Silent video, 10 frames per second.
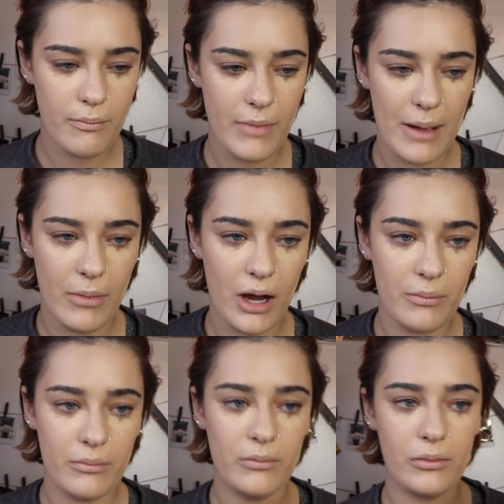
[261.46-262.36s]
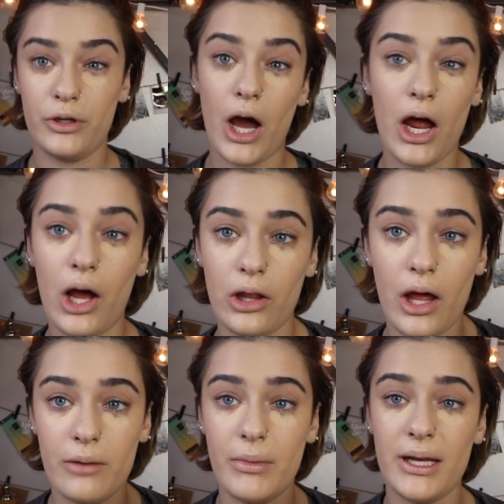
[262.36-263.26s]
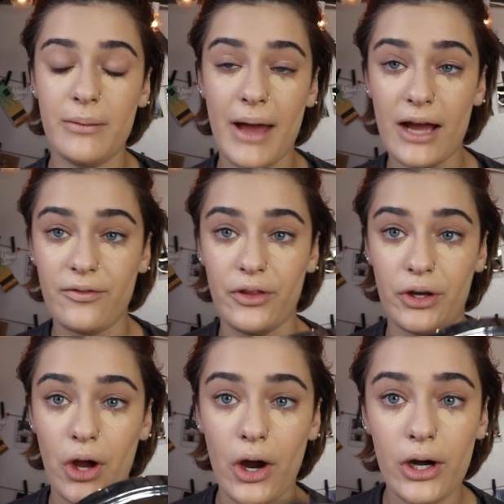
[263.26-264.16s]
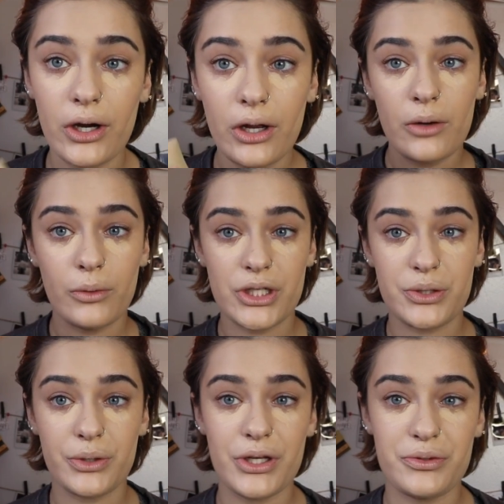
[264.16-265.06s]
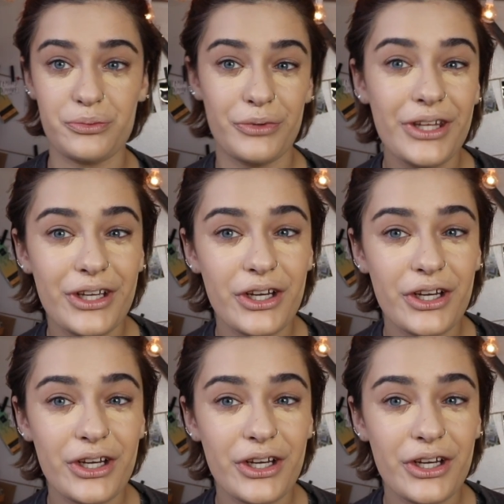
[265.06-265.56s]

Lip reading: My mom got a lot of money back for the car, which is really